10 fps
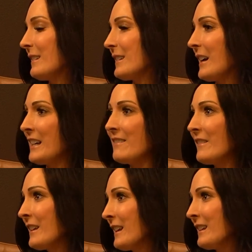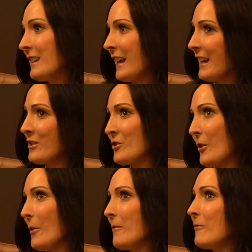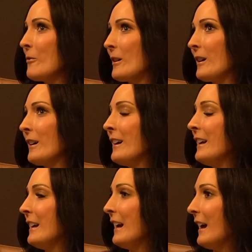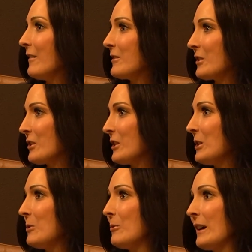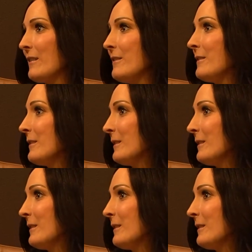kind of the catch-all for after you have